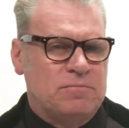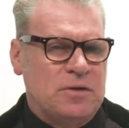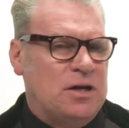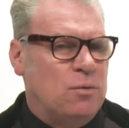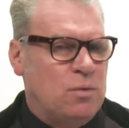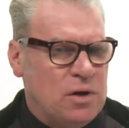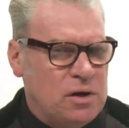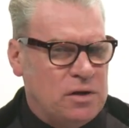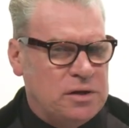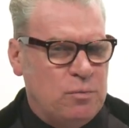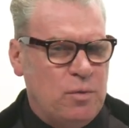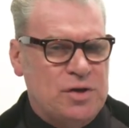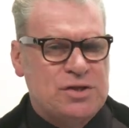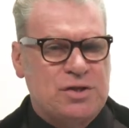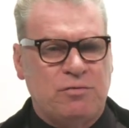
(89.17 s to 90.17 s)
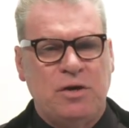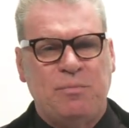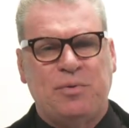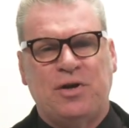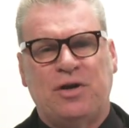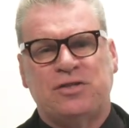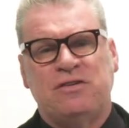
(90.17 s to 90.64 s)
In a world in which the
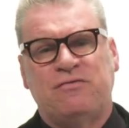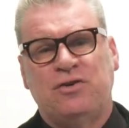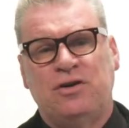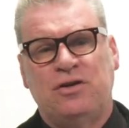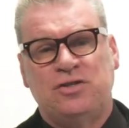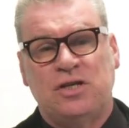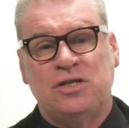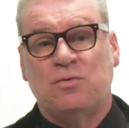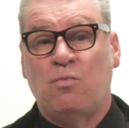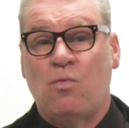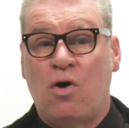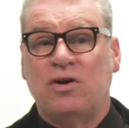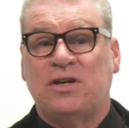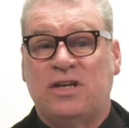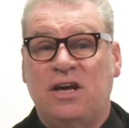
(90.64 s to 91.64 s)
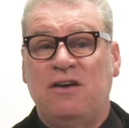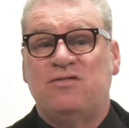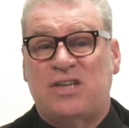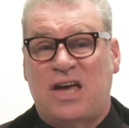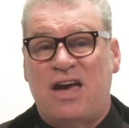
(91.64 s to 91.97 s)
reproductive urge is what gives